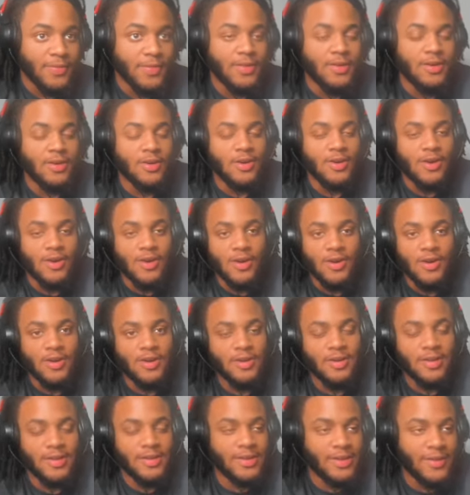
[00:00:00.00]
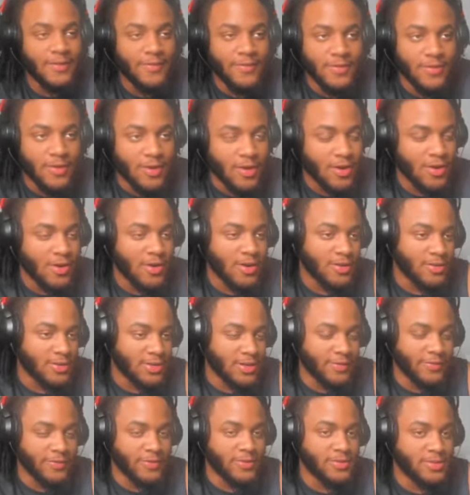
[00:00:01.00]
hard, diff- hard
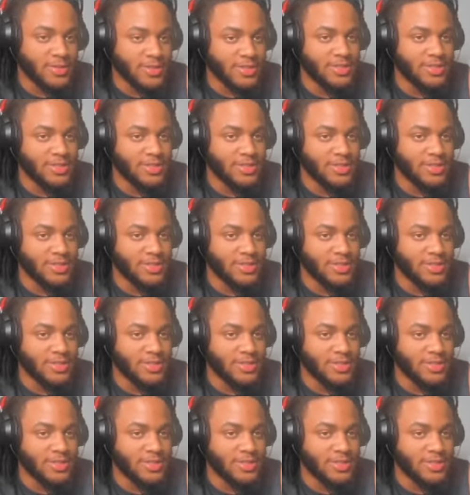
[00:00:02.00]
difficulty